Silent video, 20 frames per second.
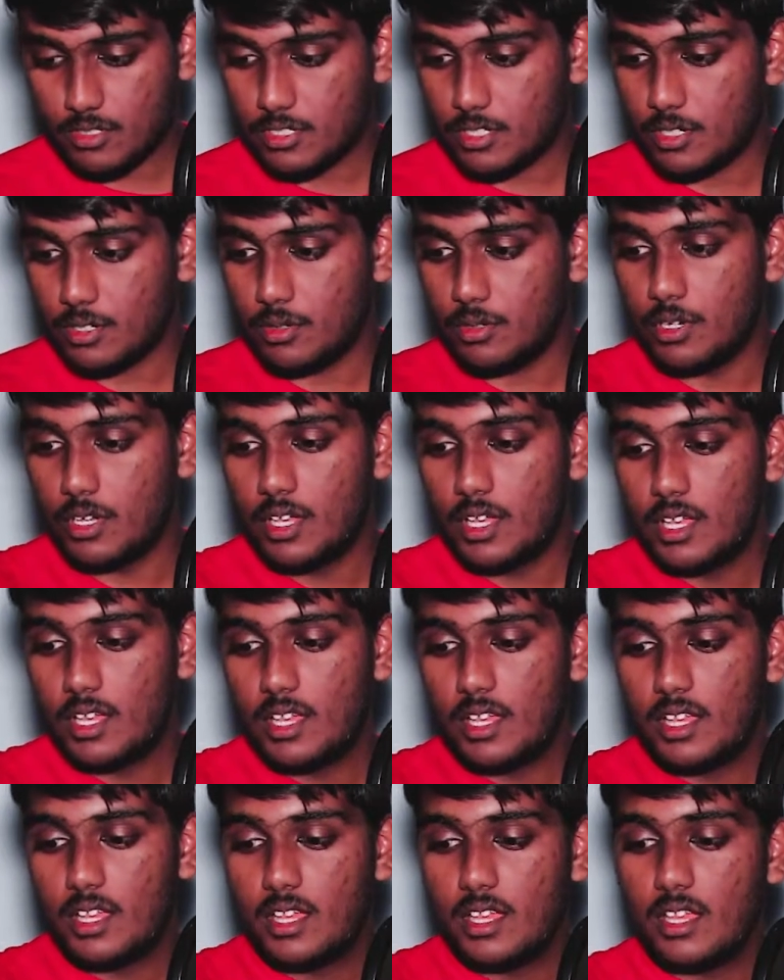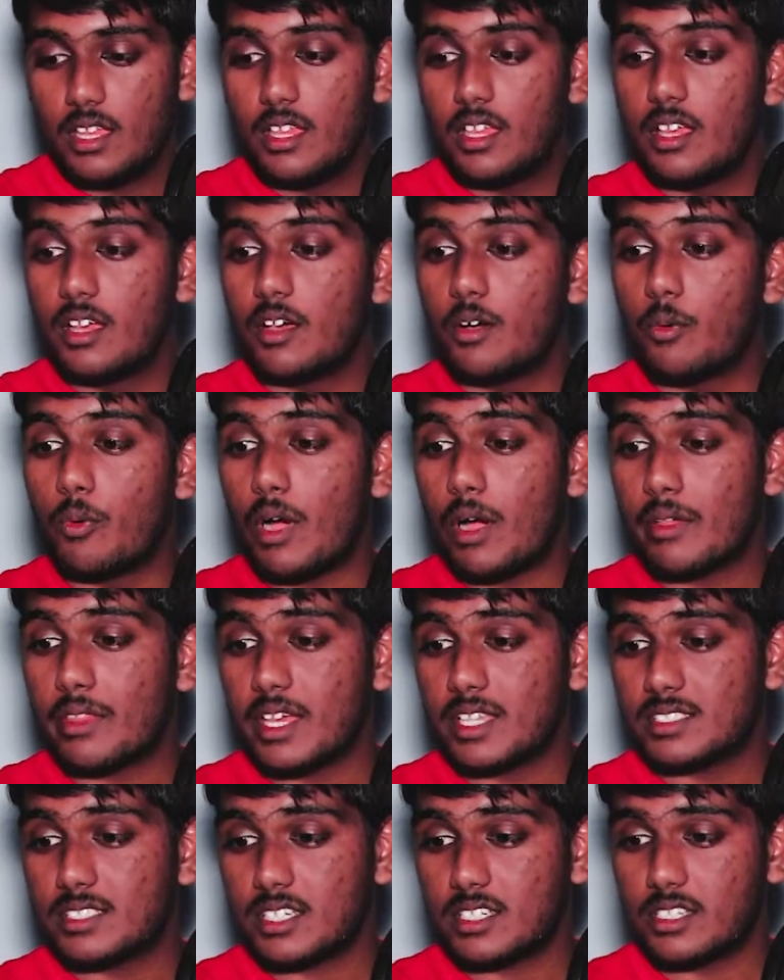So wow,
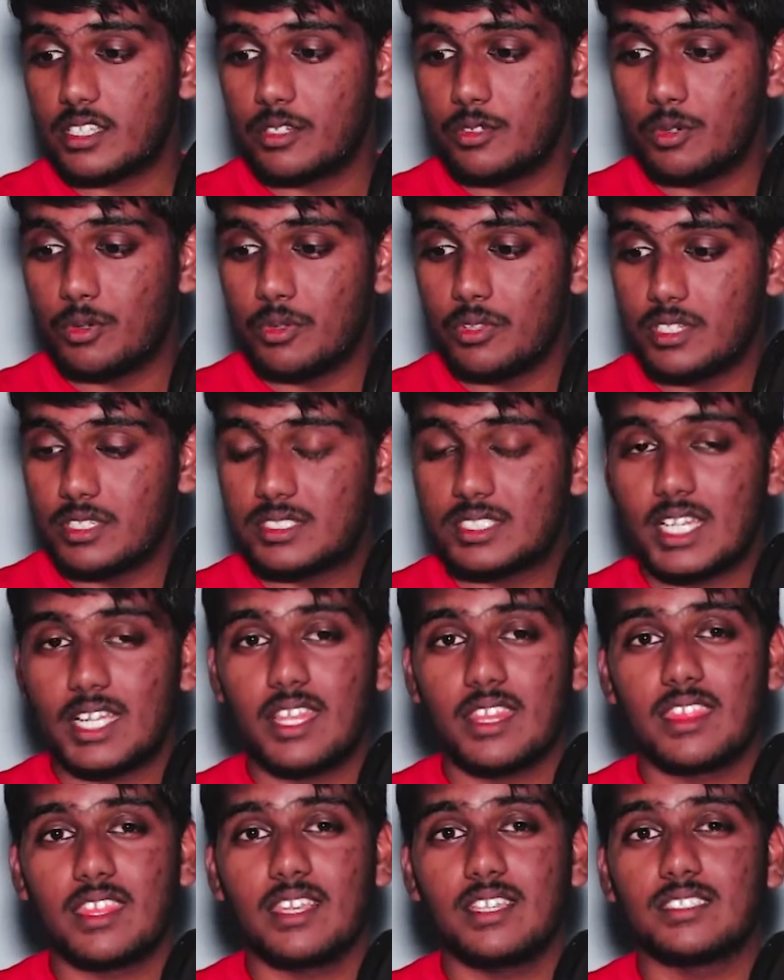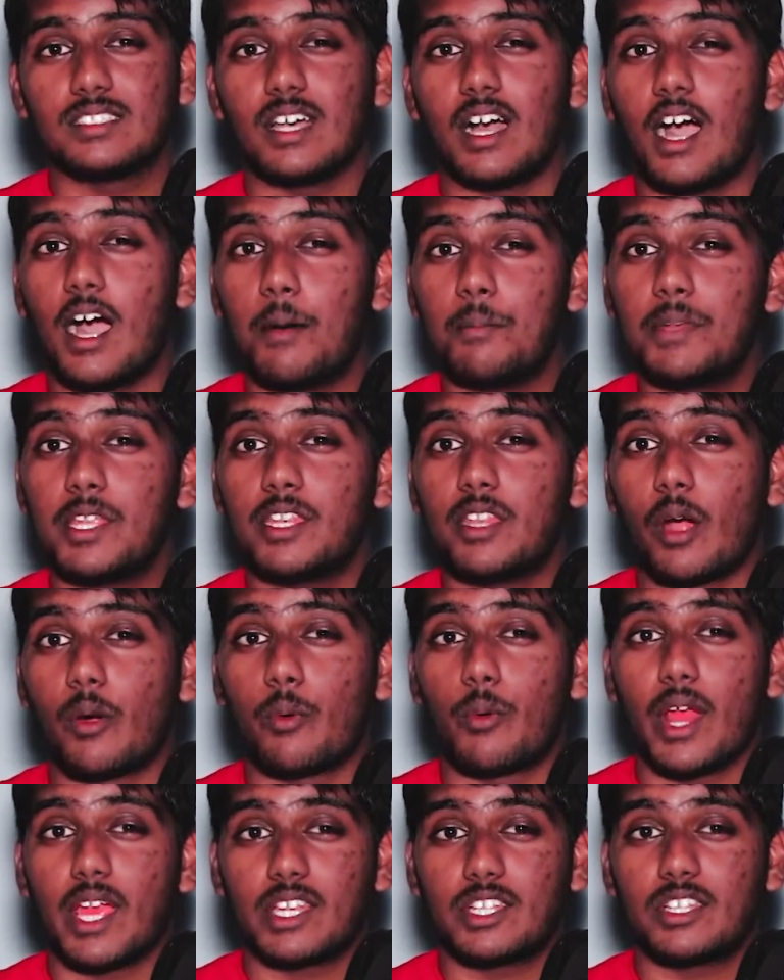that's actually cool. This tiny thing is
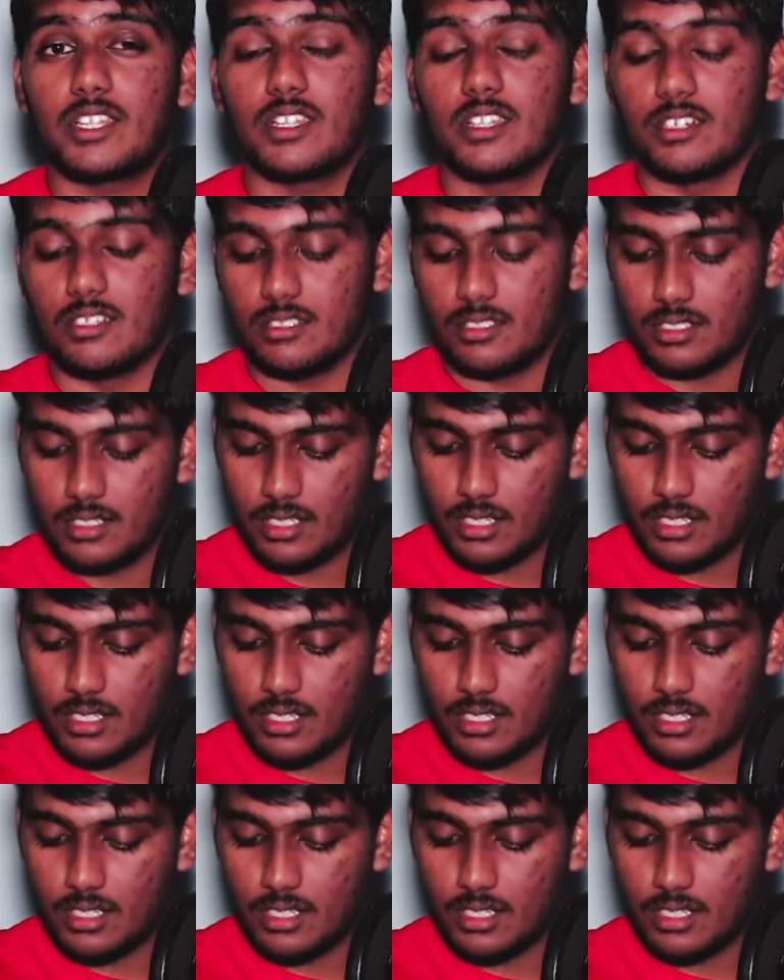omnidirectional.